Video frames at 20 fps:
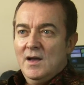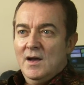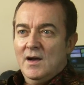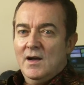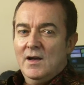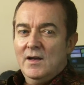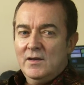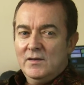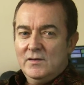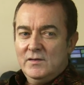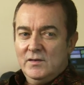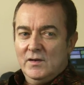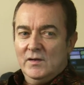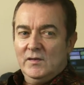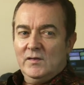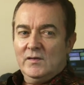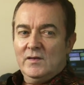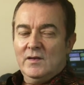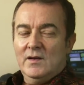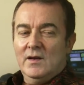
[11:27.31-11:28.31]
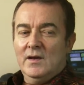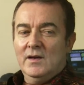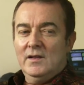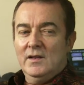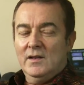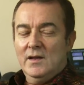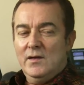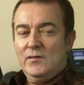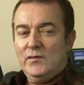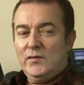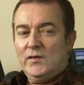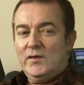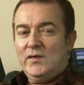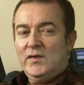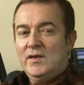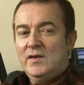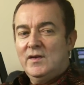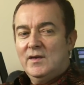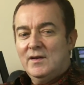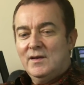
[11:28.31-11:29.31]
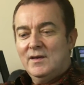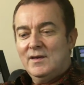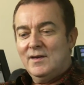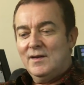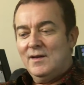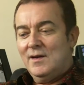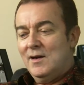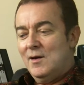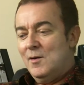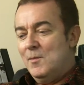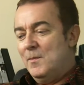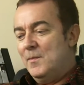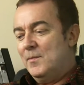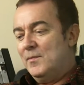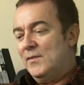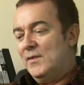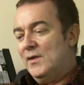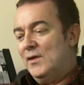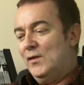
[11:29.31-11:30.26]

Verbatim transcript: I had just, I'd left um,